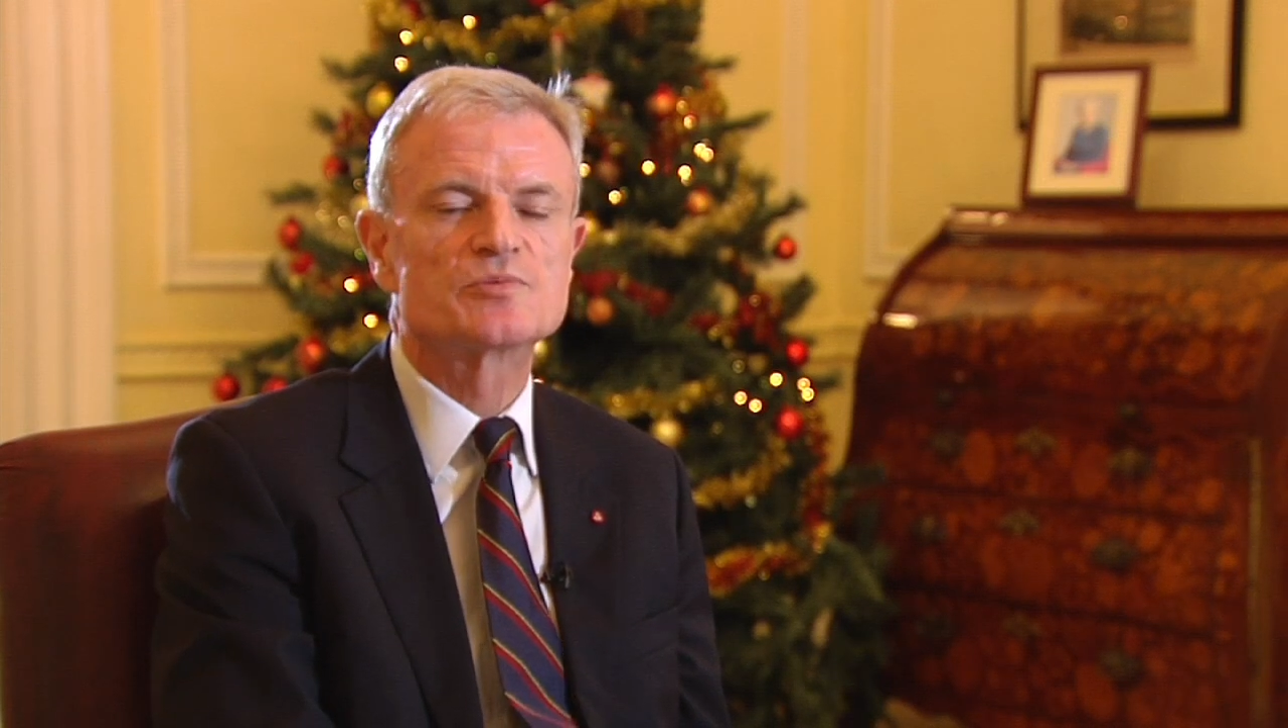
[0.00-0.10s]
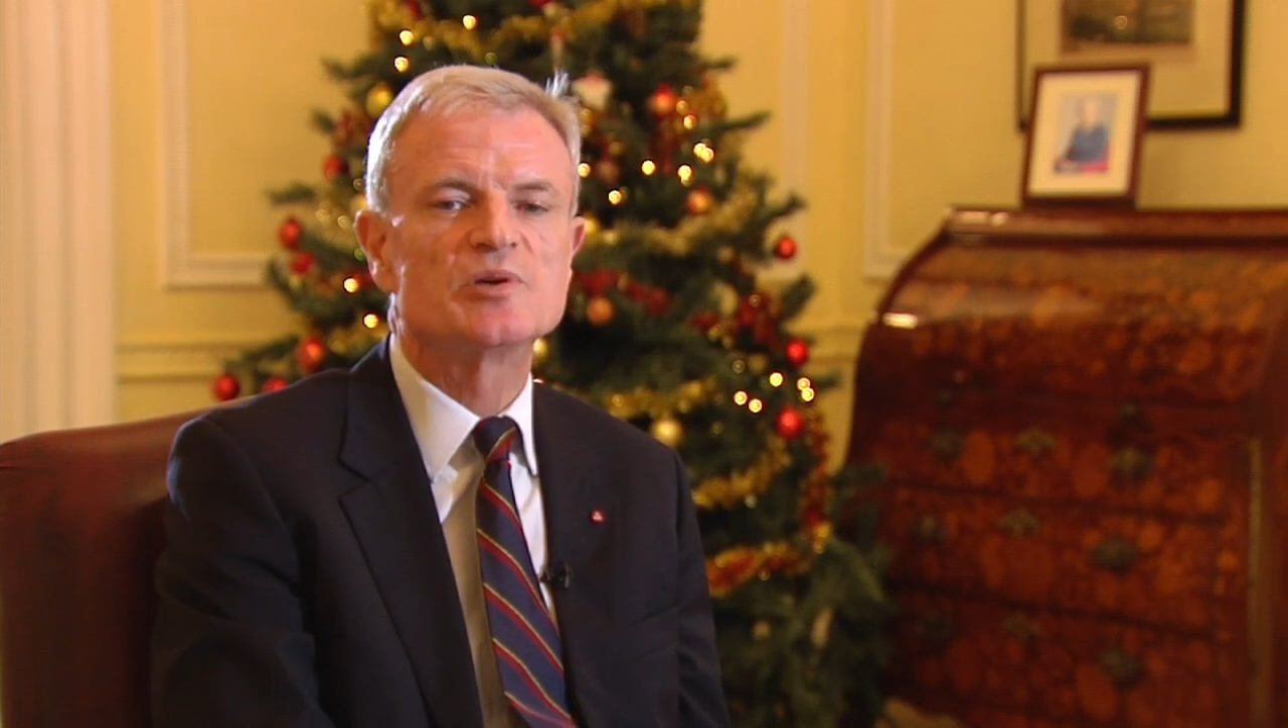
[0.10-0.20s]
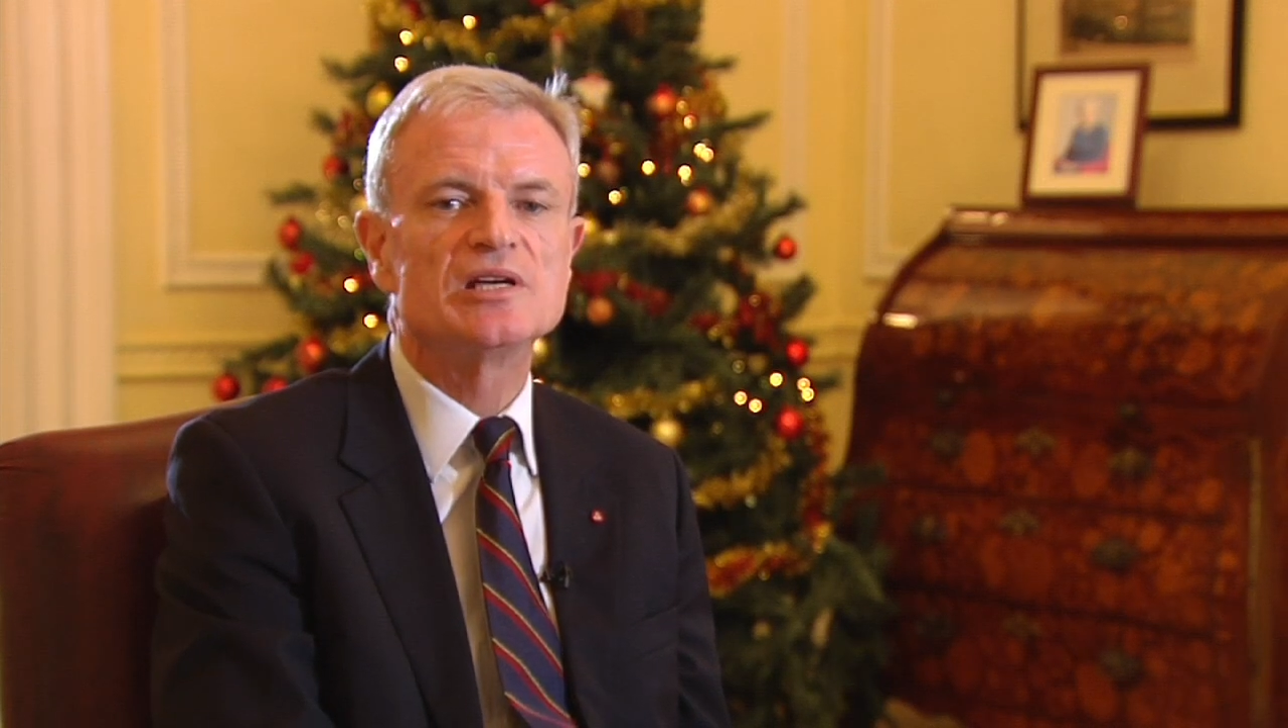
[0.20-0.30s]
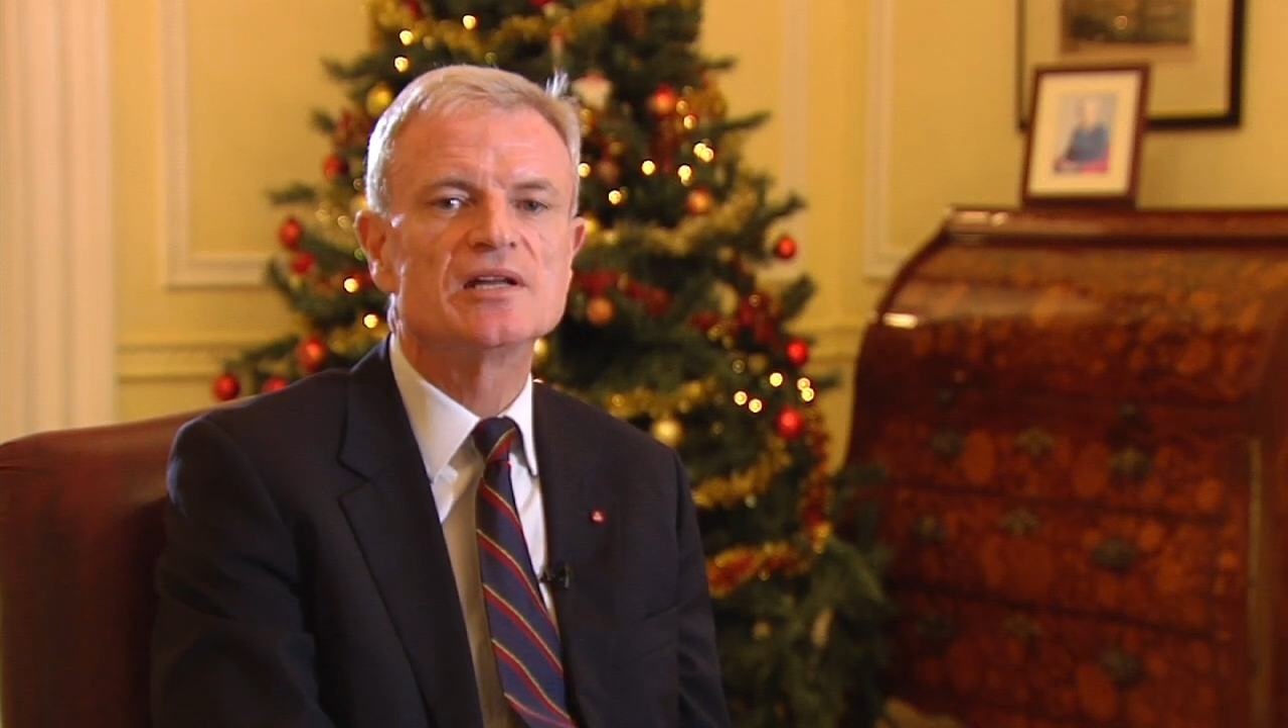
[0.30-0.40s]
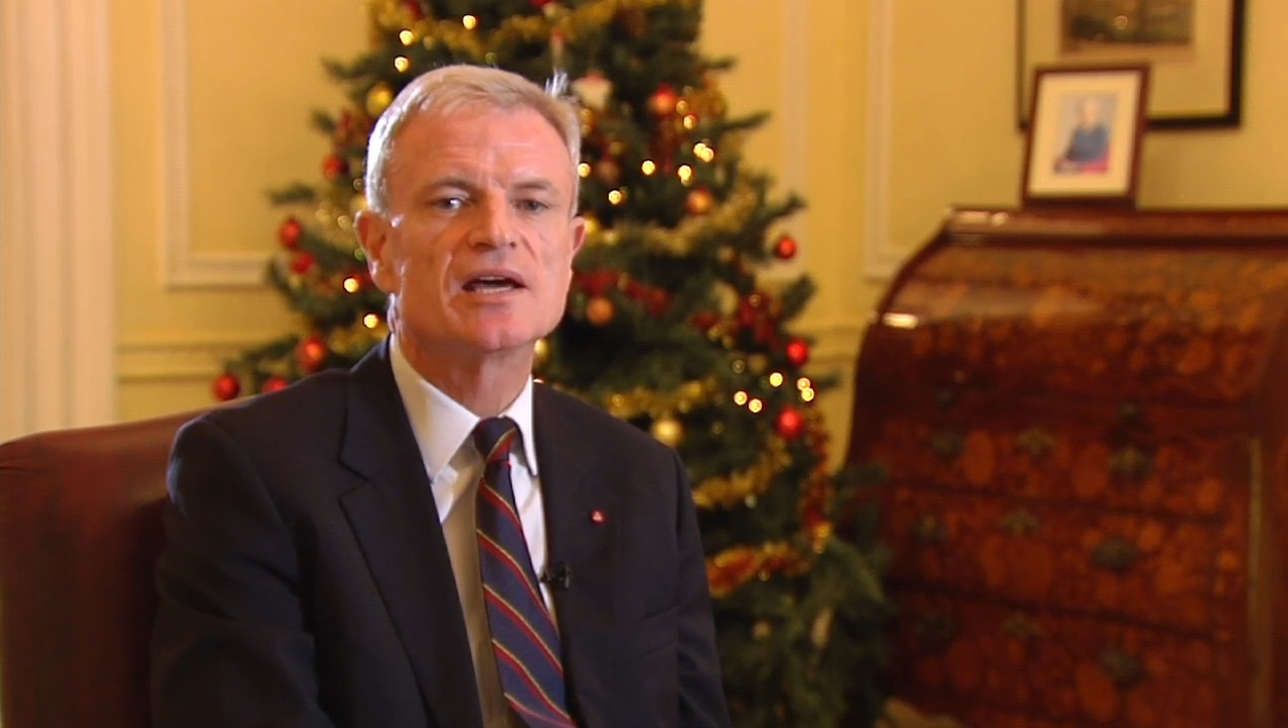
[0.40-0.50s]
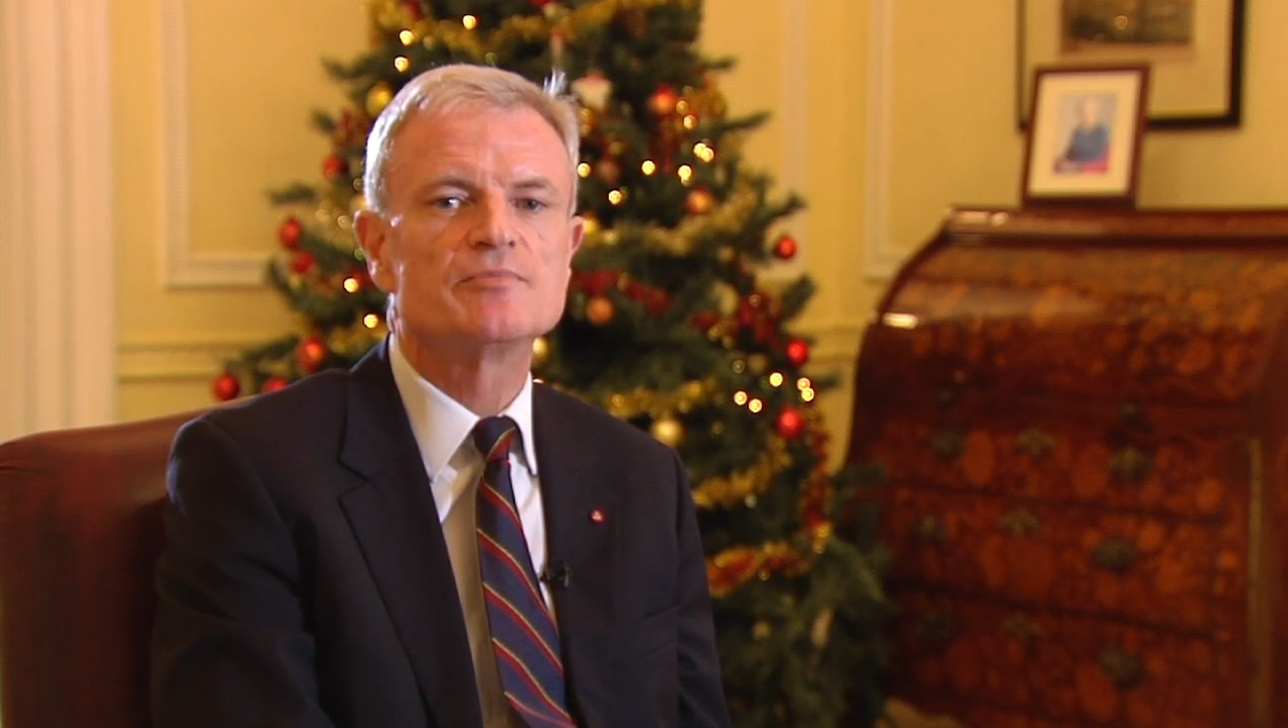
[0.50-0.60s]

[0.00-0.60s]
has been